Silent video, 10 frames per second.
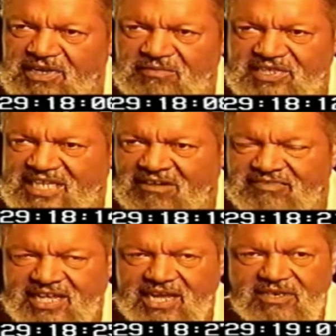And
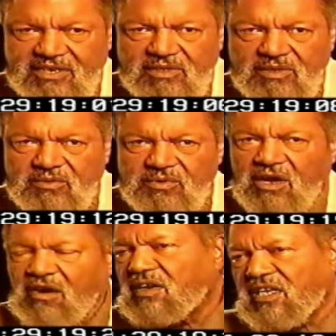without that,
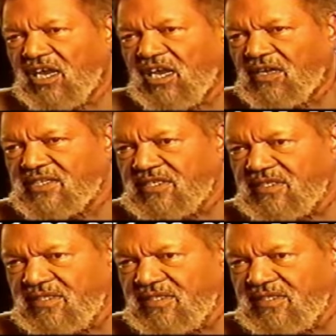we all are lost.